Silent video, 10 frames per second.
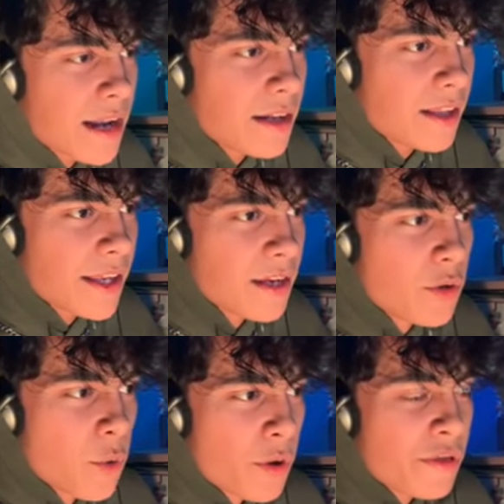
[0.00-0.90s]
of like
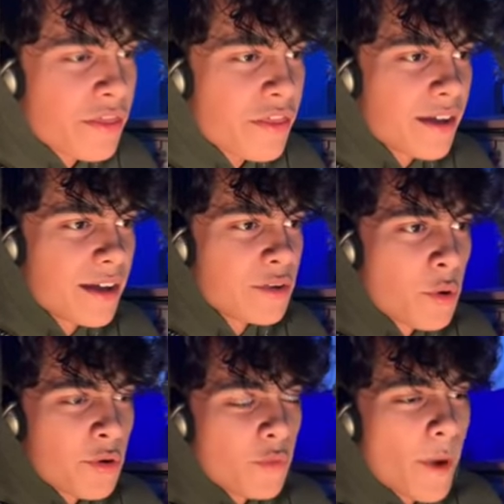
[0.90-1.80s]

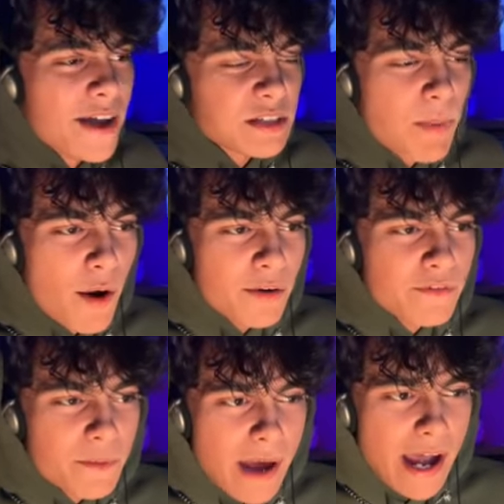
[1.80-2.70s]
northwest part
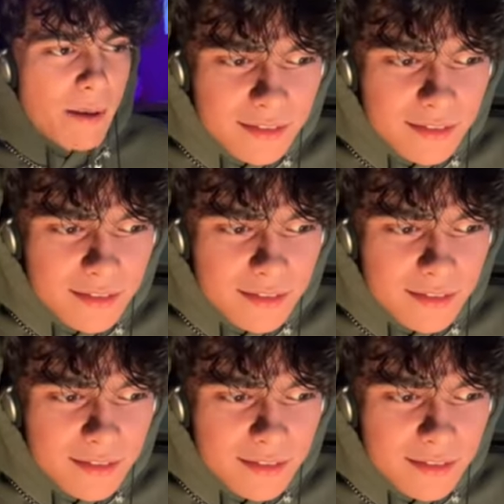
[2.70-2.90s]
of the map.